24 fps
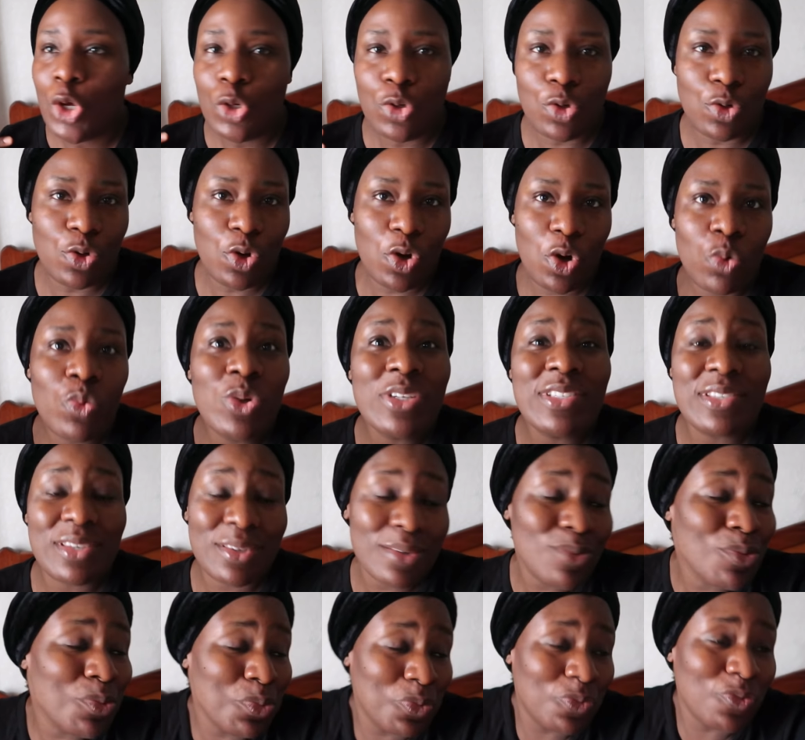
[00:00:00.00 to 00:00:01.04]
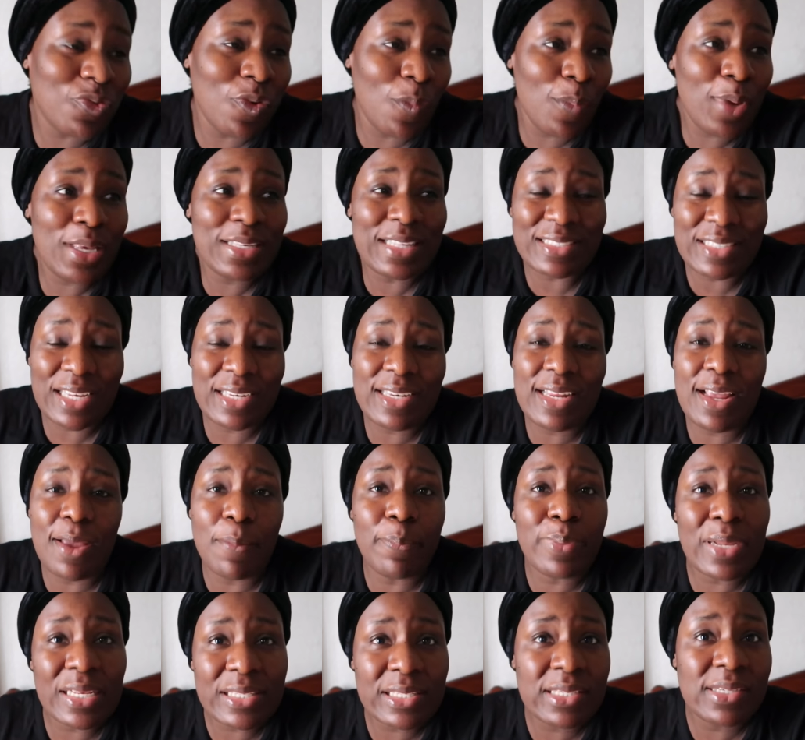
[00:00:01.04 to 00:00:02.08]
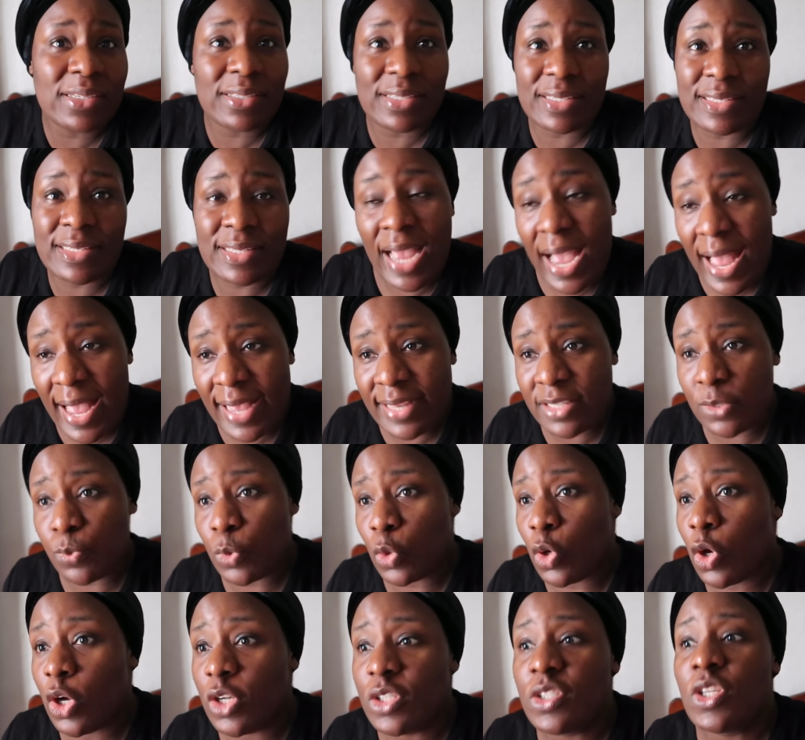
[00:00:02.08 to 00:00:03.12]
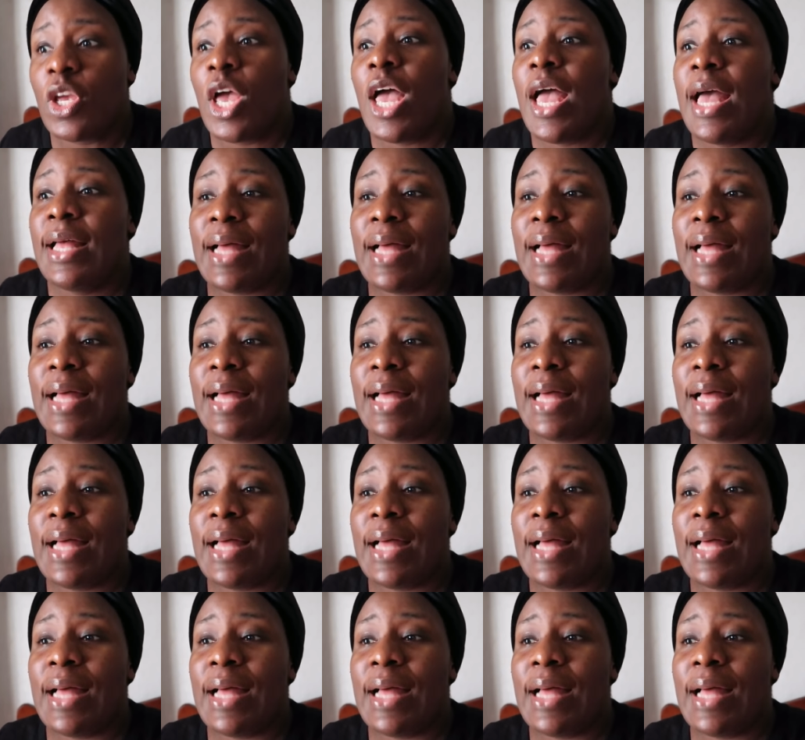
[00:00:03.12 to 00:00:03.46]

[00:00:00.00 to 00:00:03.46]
you know, which to me is actually a blessing in disguise because